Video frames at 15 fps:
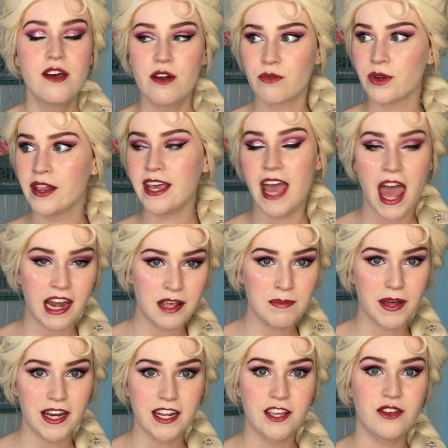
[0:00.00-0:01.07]
really
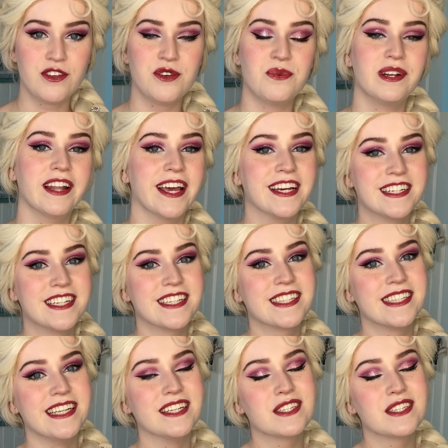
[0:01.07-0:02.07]
anybody who you would like to see.